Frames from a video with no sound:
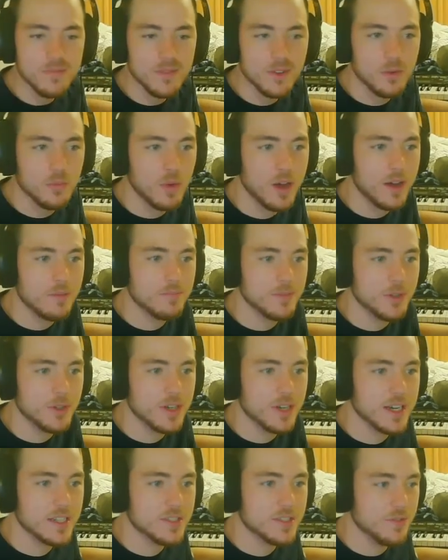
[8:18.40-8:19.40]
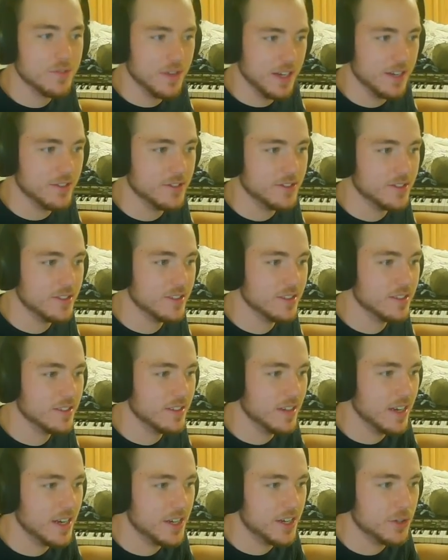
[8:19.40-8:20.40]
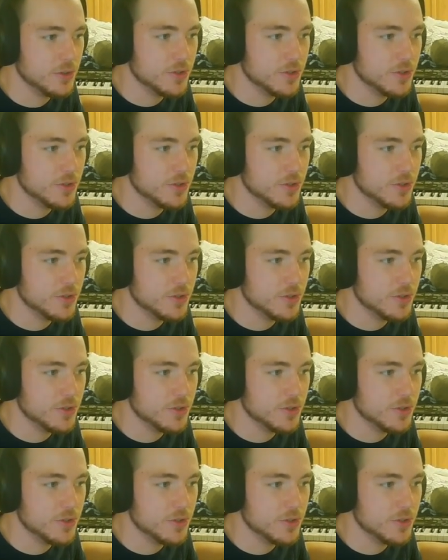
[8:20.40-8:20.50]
well, you guys failed, and you